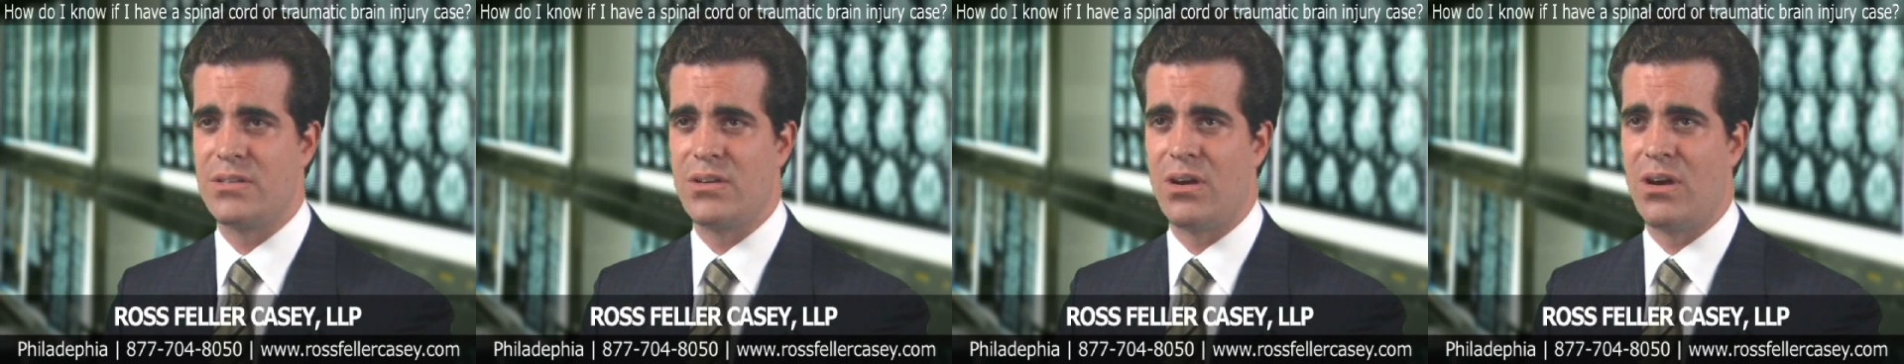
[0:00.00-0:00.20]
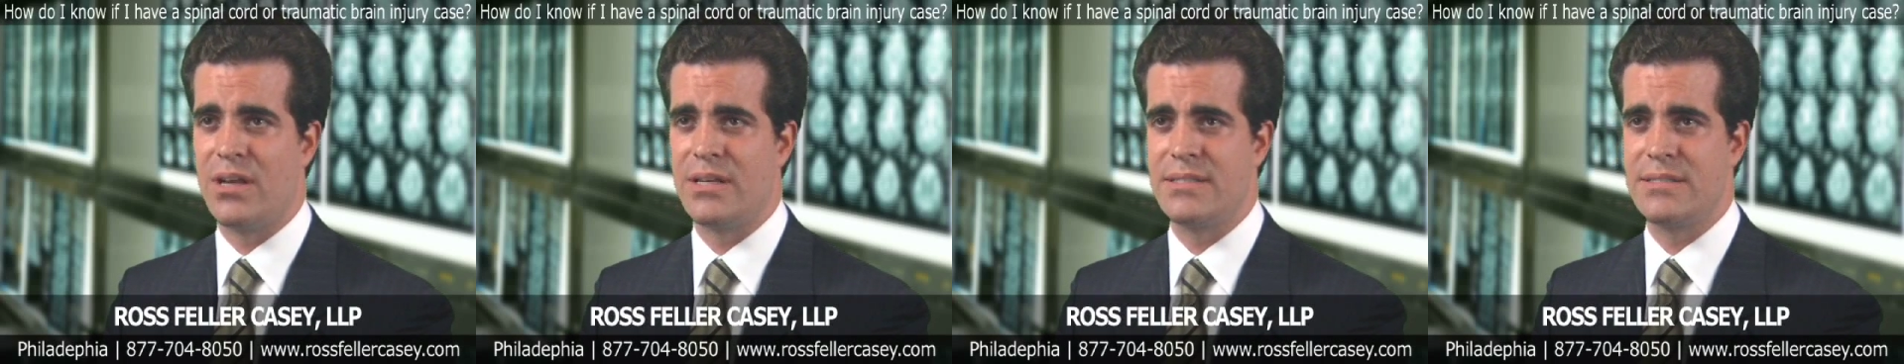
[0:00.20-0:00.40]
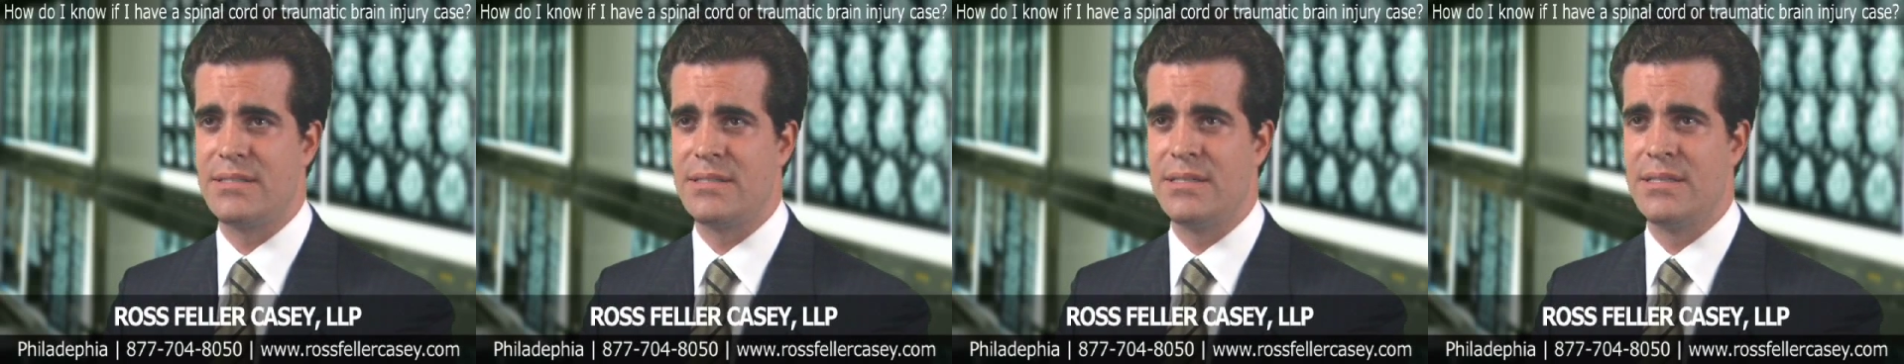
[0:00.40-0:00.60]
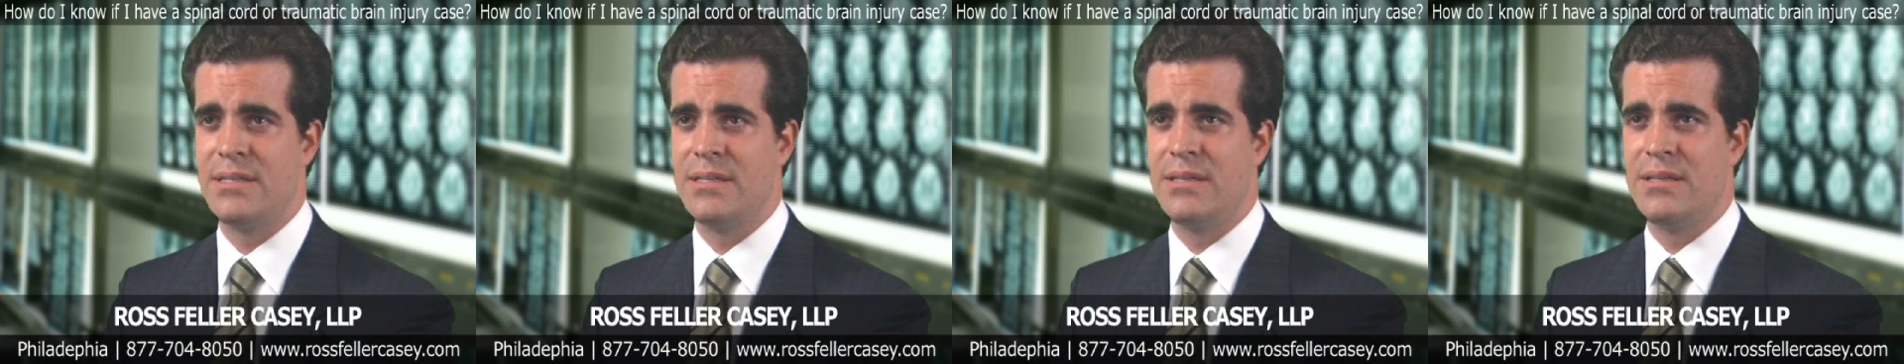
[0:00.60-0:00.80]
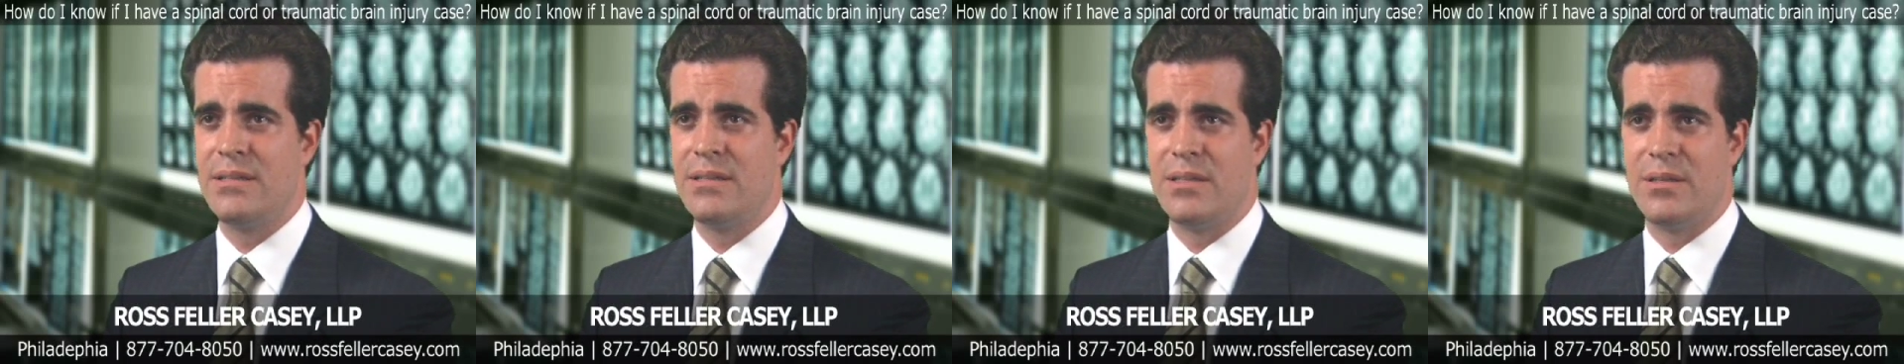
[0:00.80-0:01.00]
cost
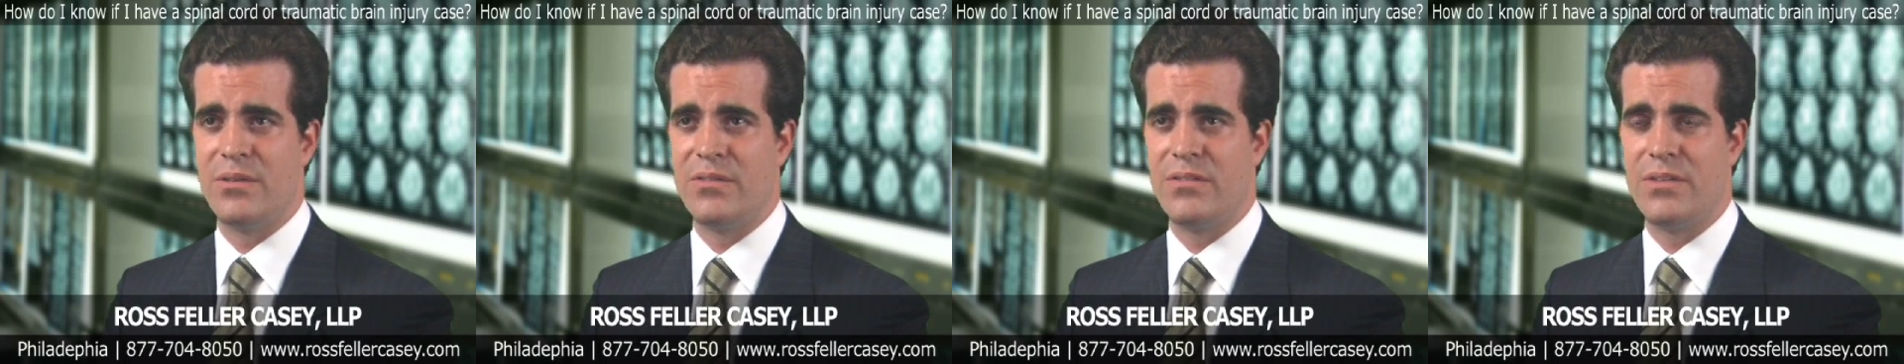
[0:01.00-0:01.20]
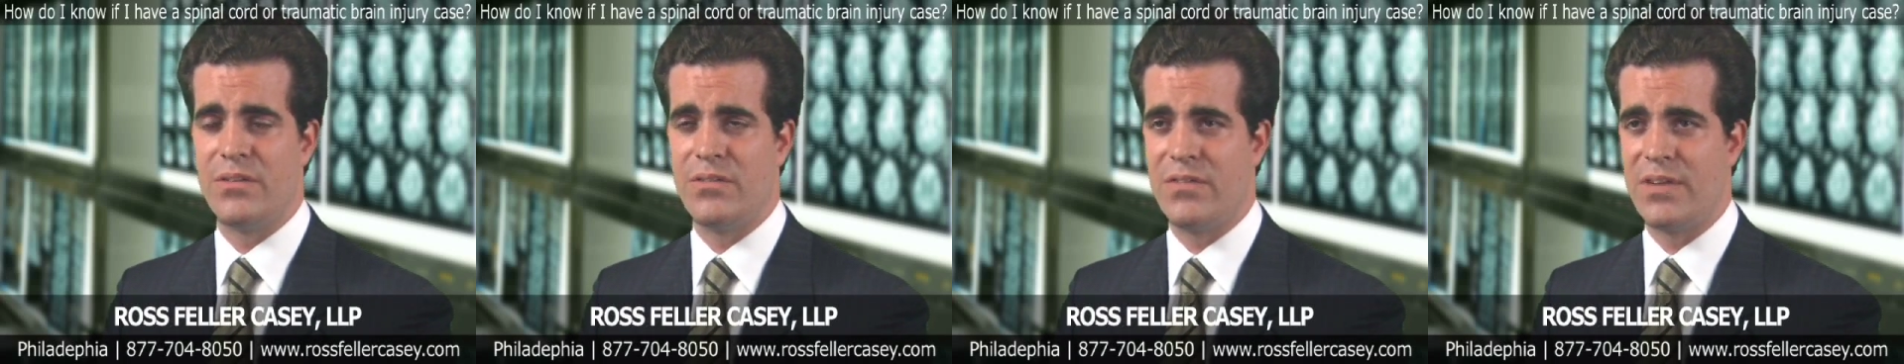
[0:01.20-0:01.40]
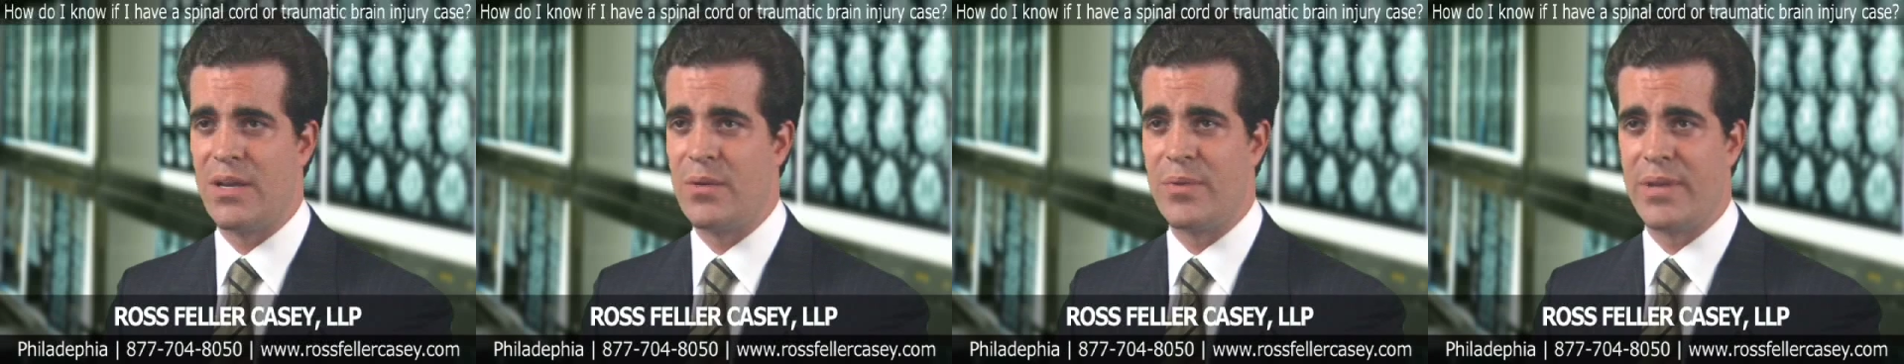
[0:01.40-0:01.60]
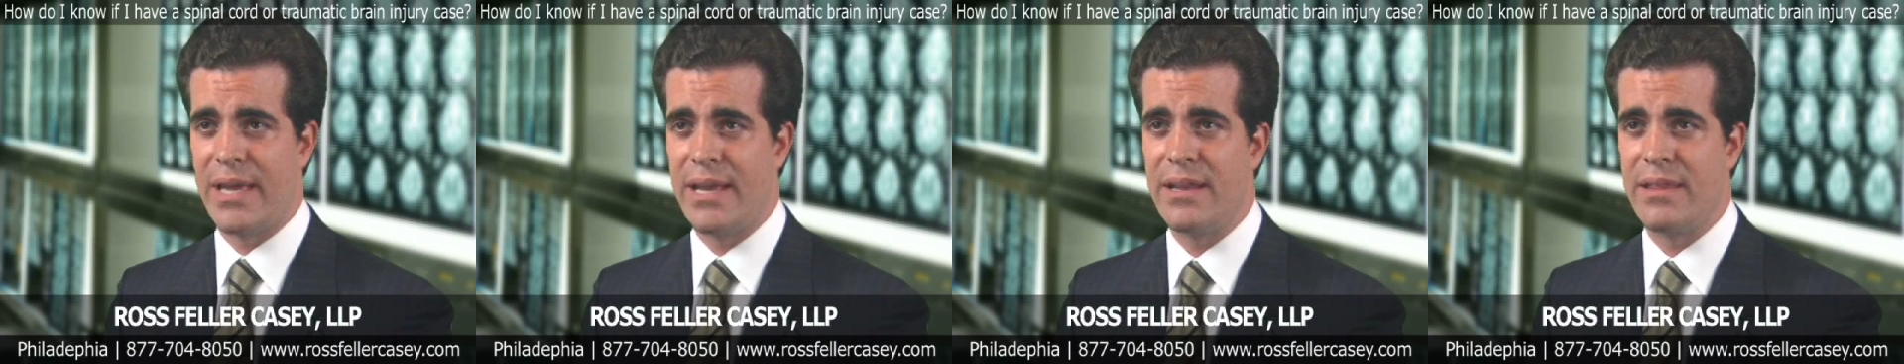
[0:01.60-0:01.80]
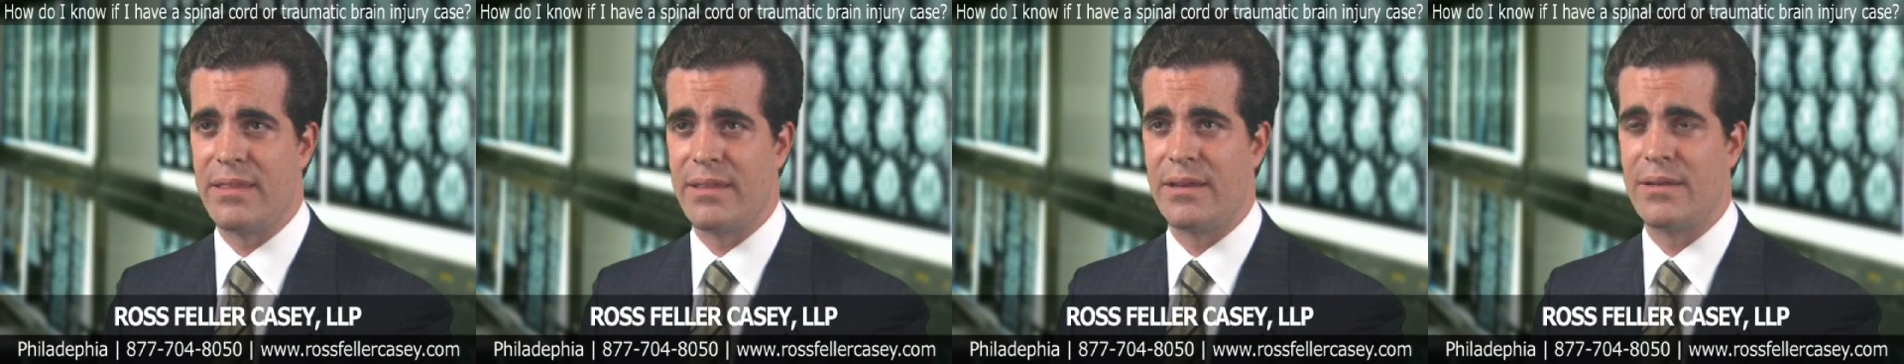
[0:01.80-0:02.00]
the, the family
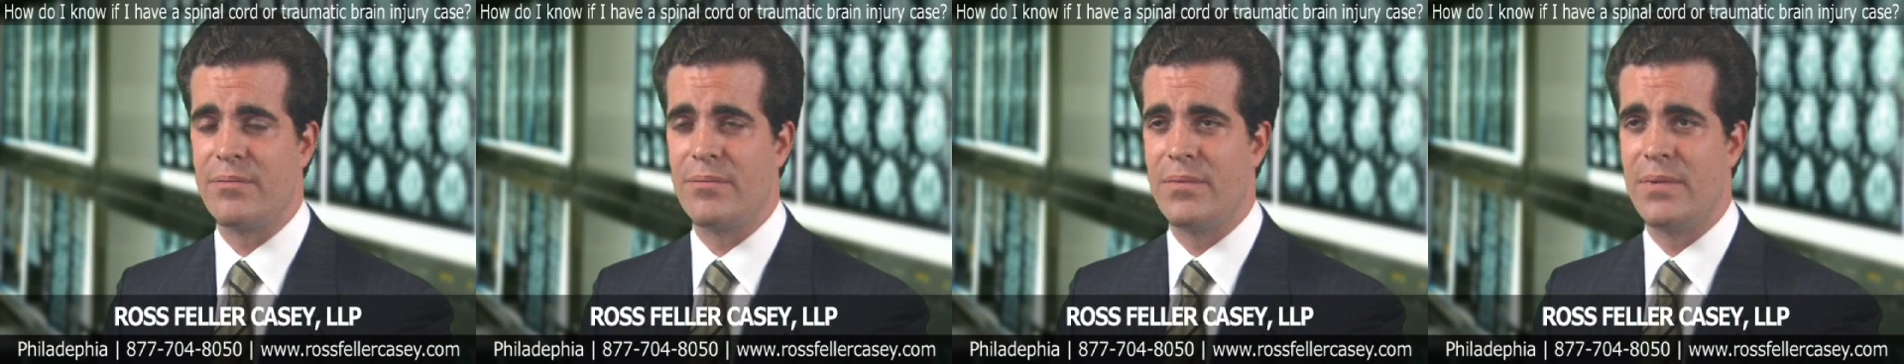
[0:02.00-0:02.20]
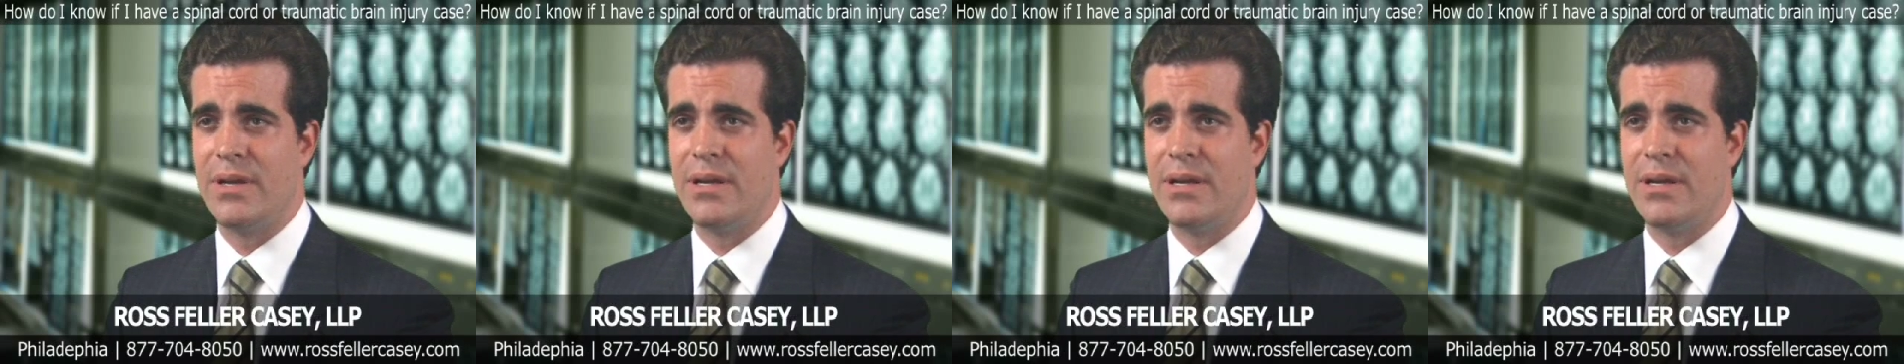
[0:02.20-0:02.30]
anything.